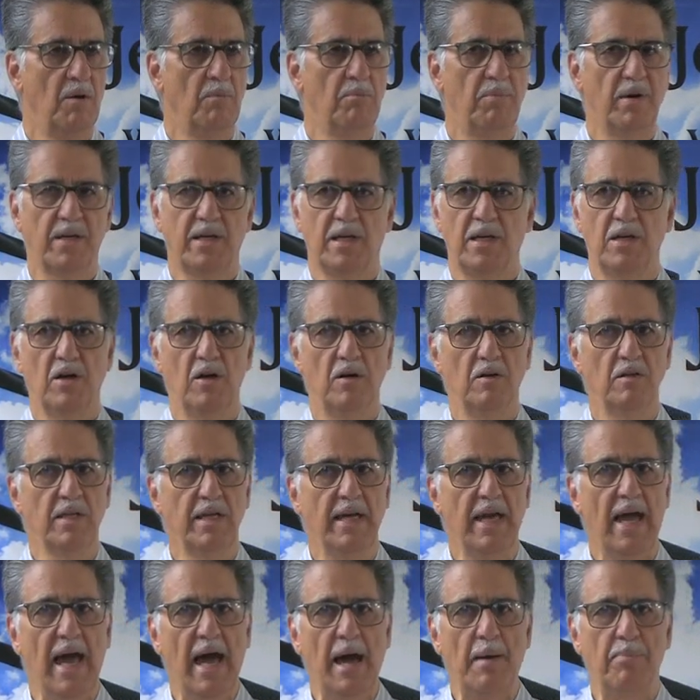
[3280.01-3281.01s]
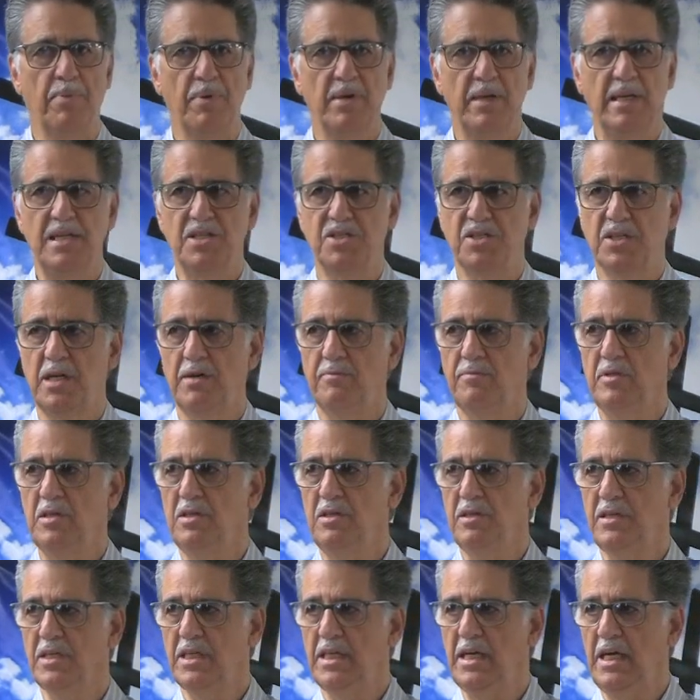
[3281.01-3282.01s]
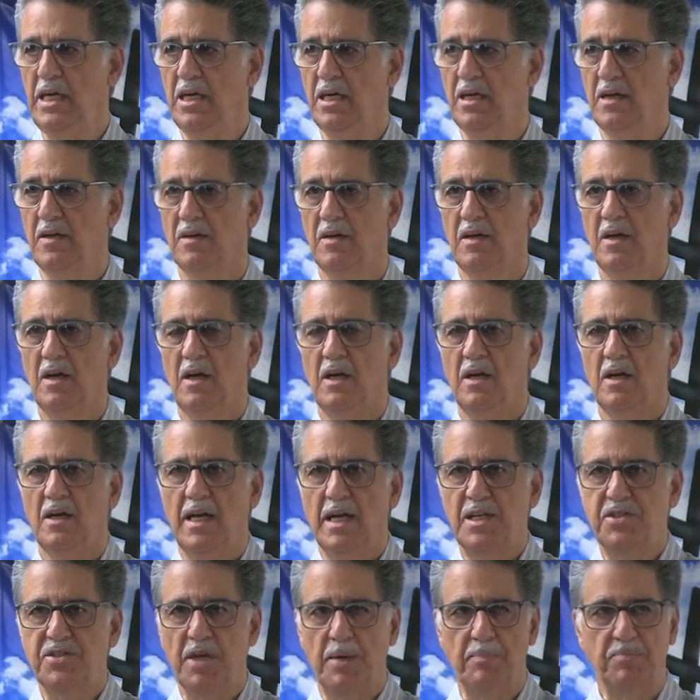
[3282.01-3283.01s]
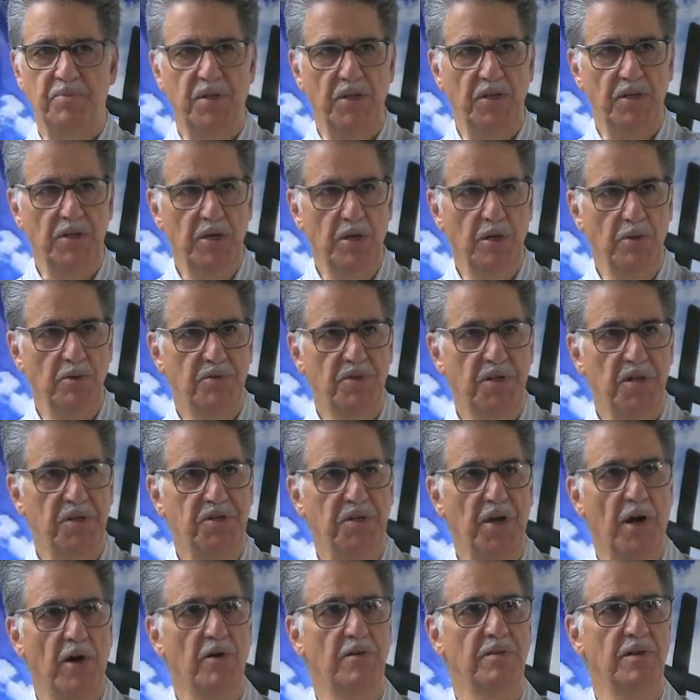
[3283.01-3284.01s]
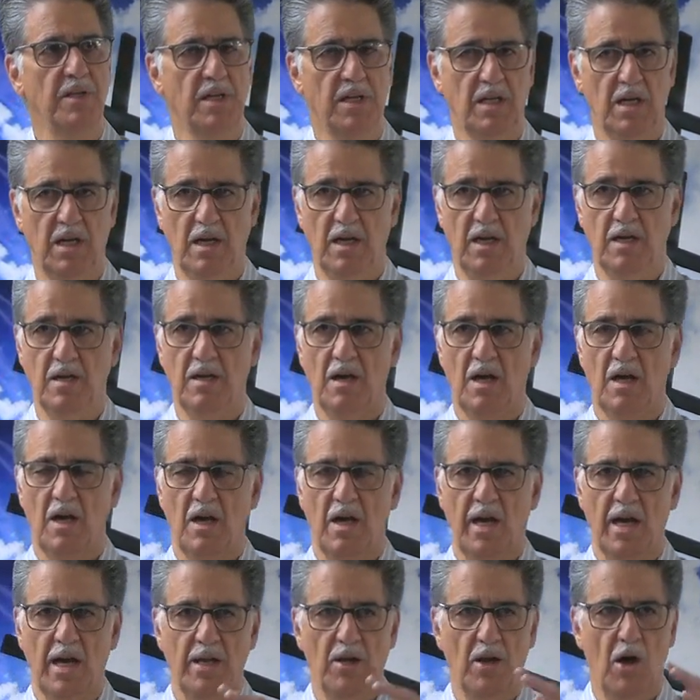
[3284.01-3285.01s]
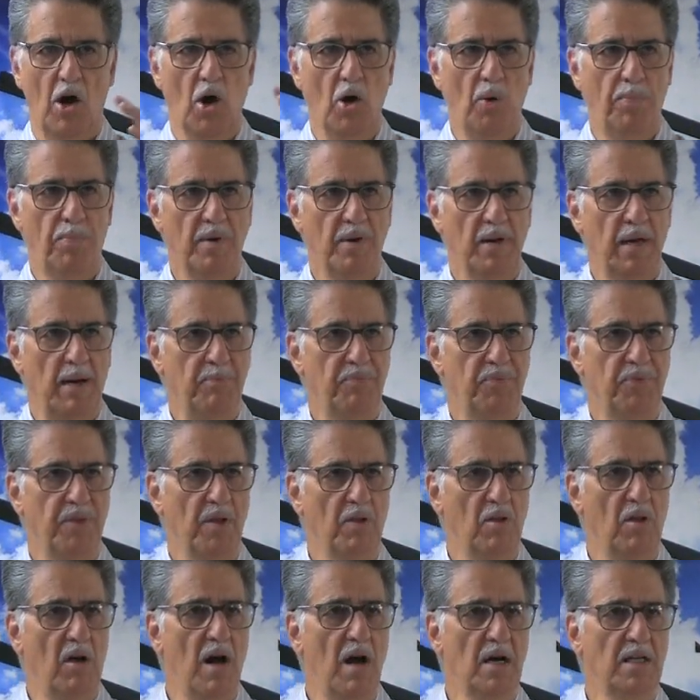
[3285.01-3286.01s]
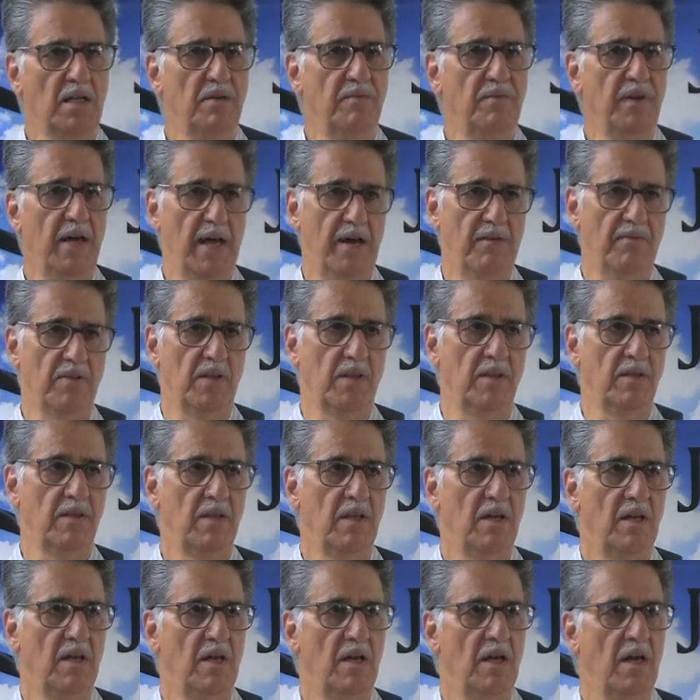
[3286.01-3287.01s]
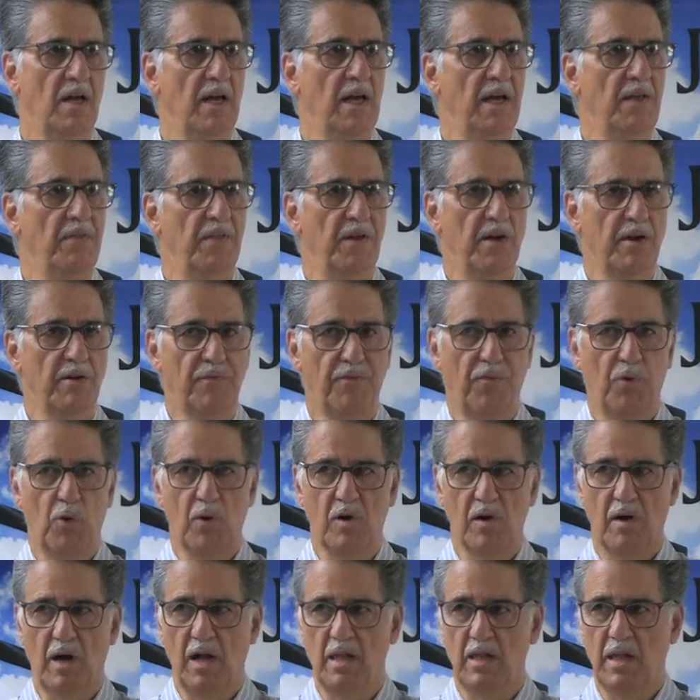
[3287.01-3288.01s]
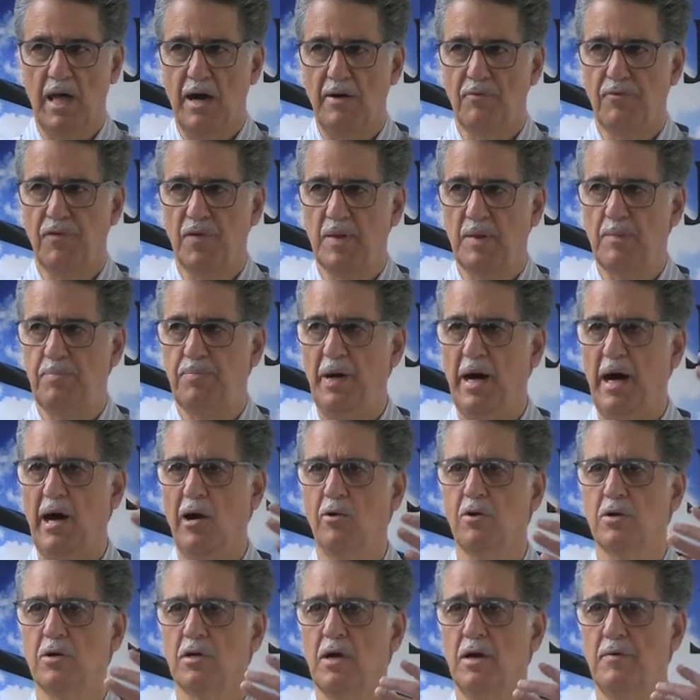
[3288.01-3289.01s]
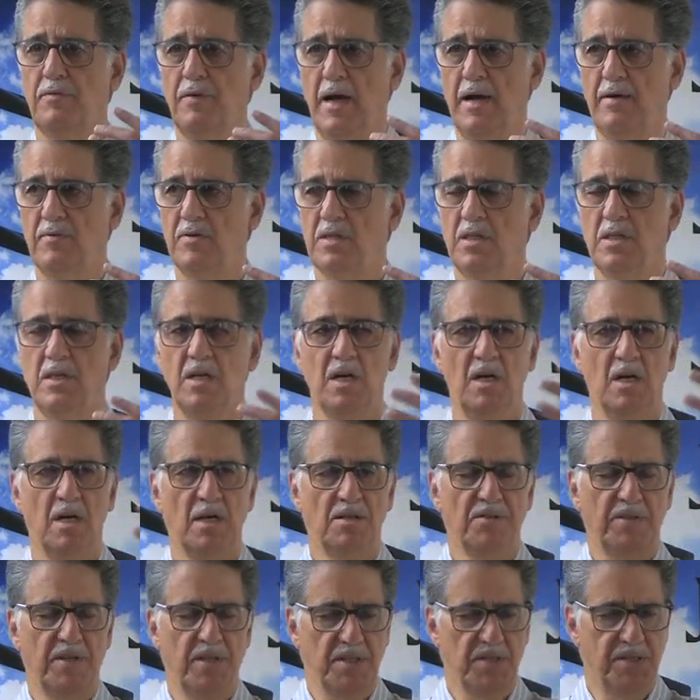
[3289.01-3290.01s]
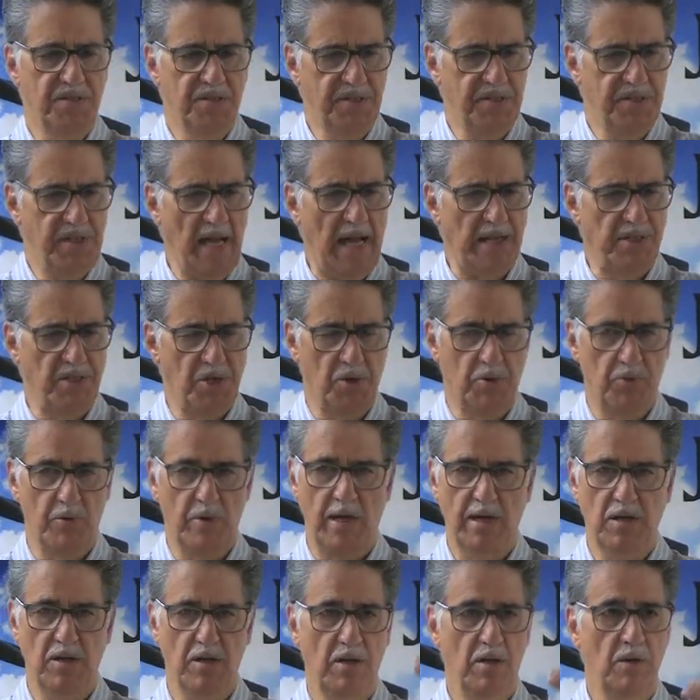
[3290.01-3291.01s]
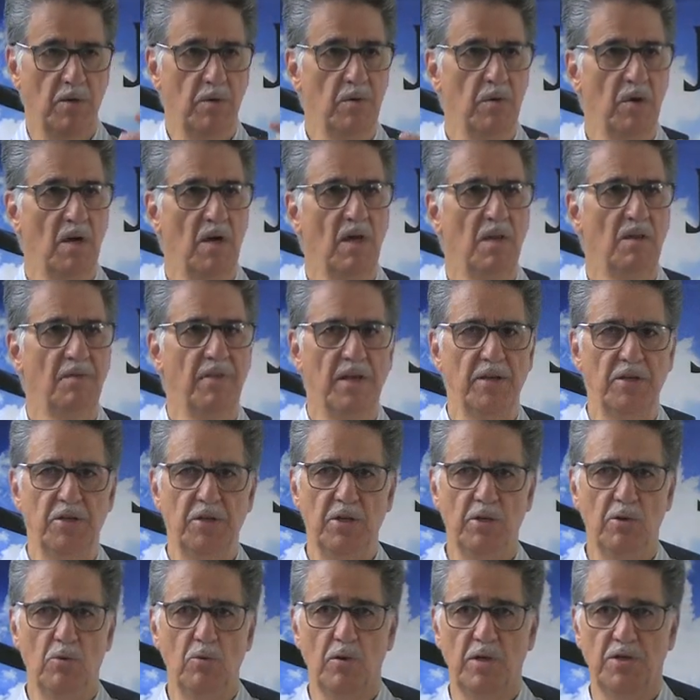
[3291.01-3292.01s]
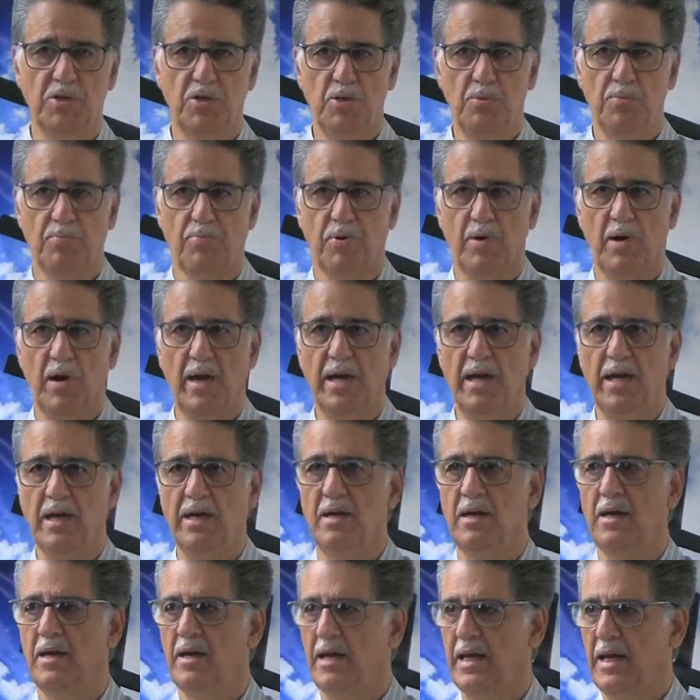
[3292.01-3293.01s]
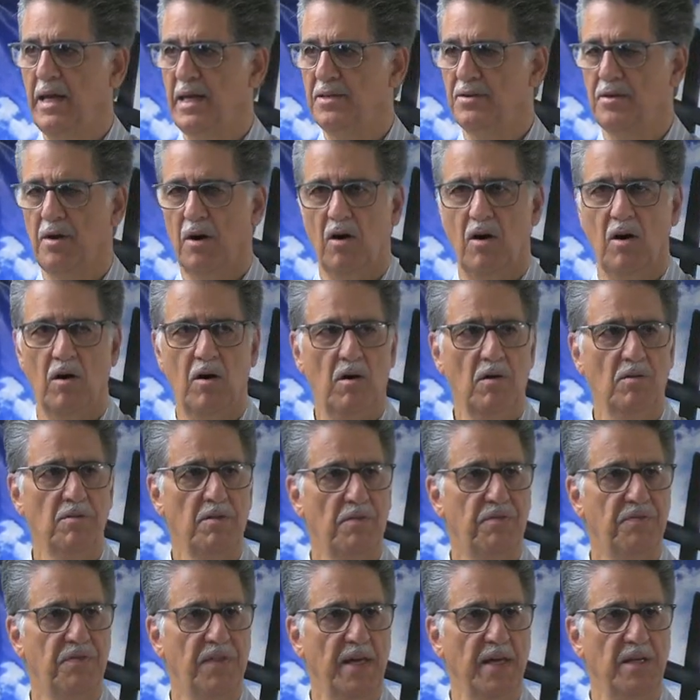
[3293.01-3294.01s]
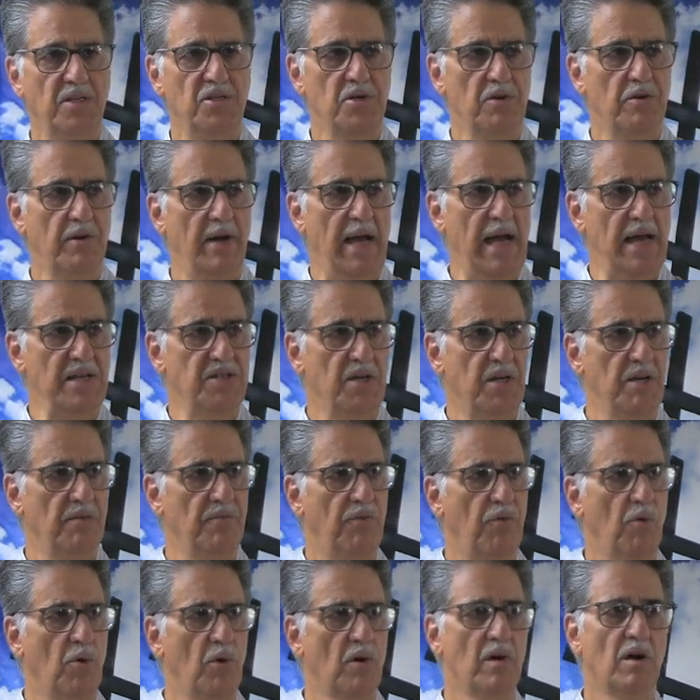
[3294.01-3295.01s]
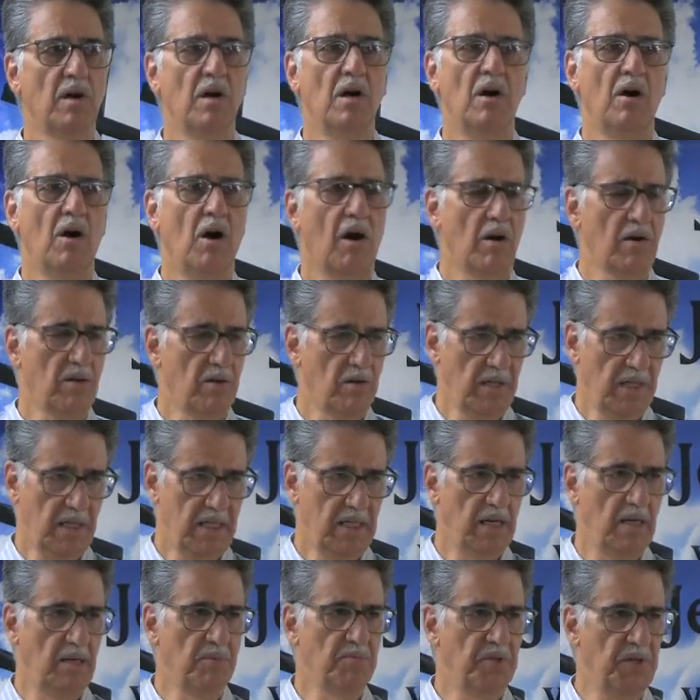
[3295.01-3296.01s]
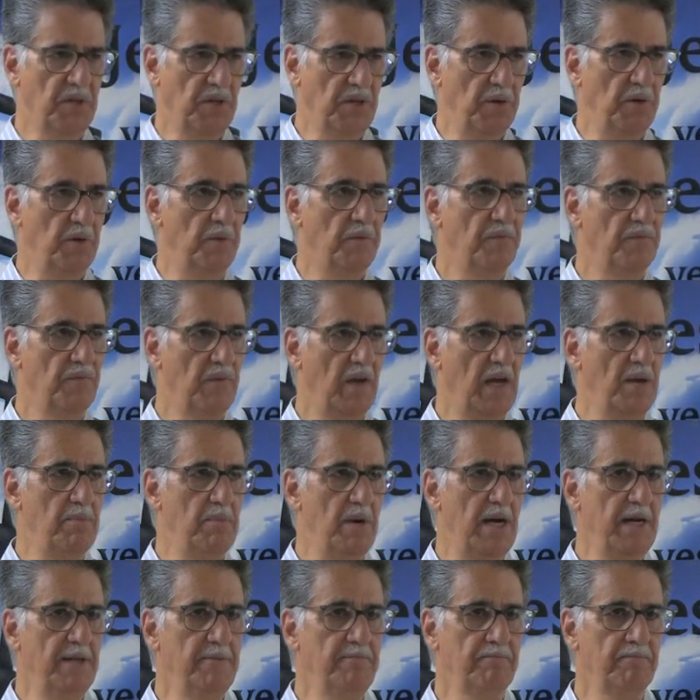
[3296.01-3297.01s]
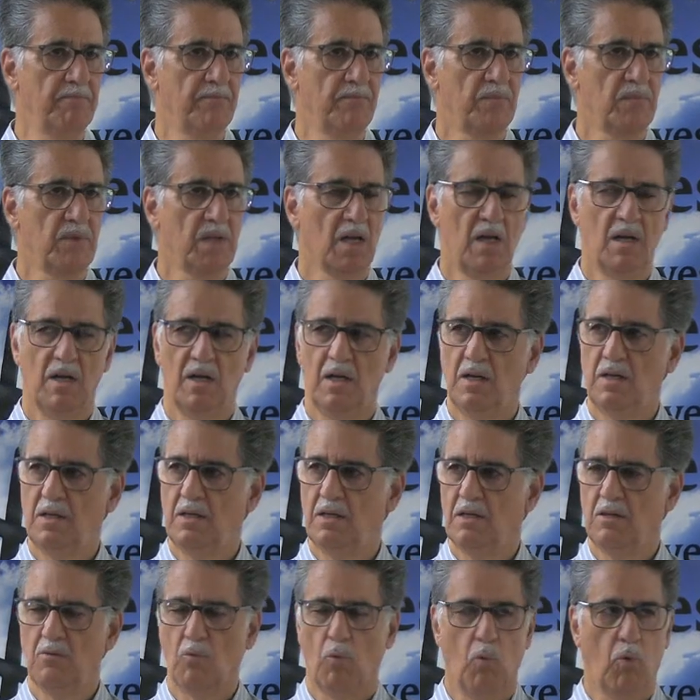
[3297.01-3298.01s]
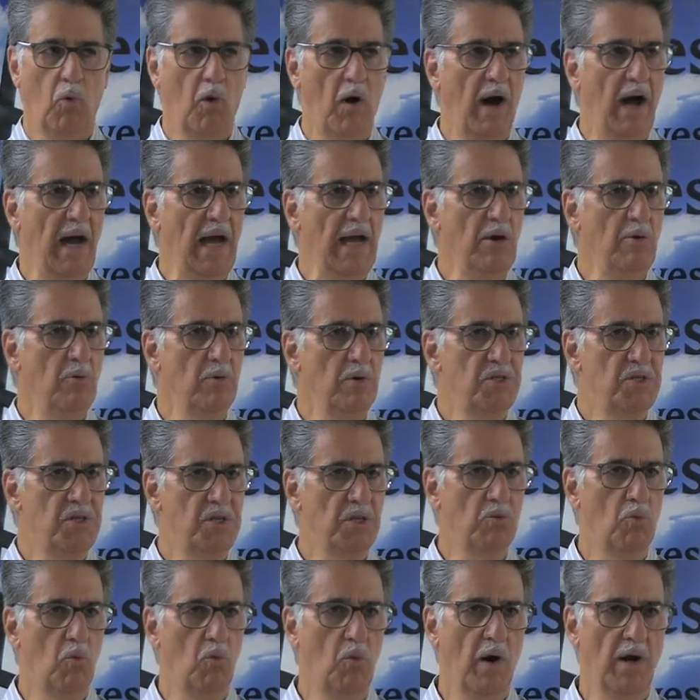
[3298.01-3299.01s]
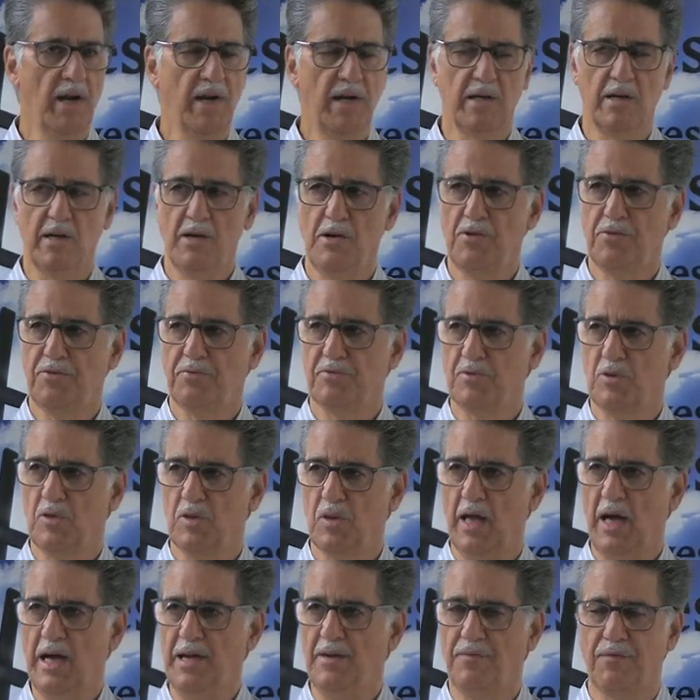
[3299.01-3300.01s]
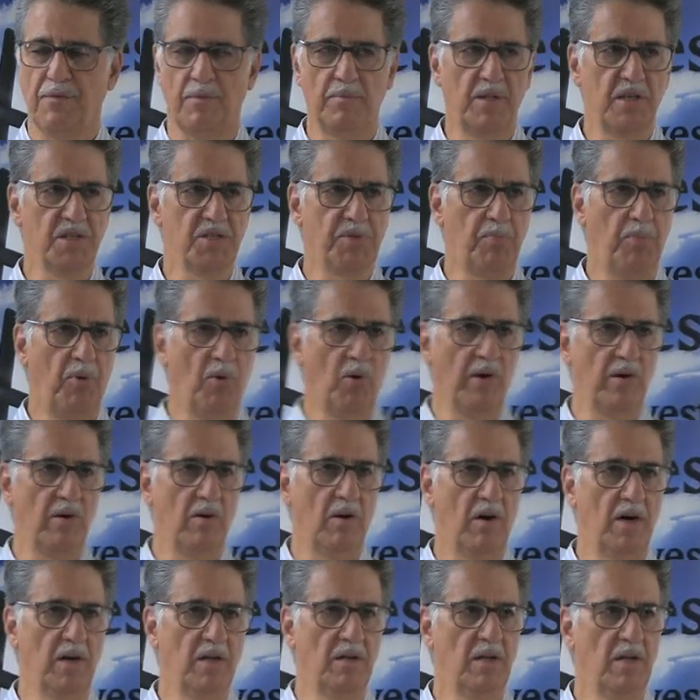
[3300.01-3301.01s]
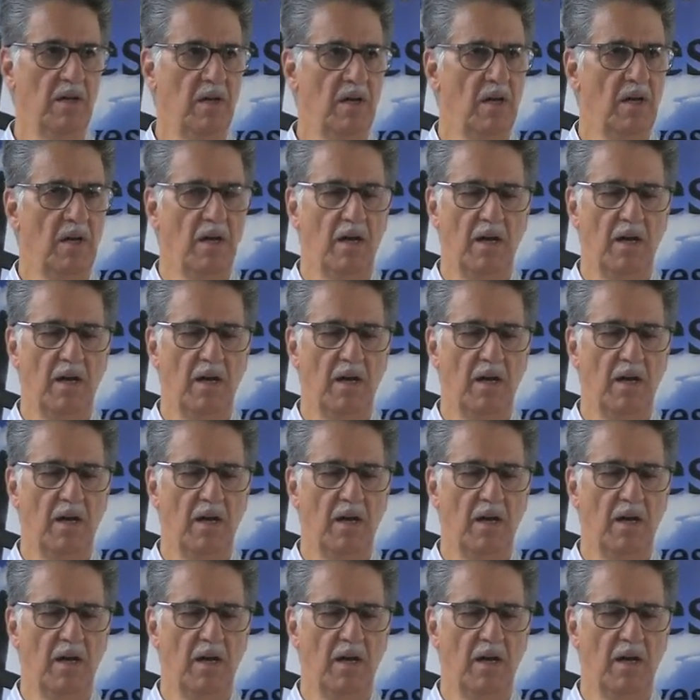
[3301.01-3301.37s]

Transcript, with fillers: But it can only happen. He's giving you the key. It's up to you to turn the key and open up the lock of heaven and therefore allow for the power of heaven to saturate you. That you, when you pray, it, all the things you're asking for are going to come to you. Amen? Amen. Why would you want to go through life from this point on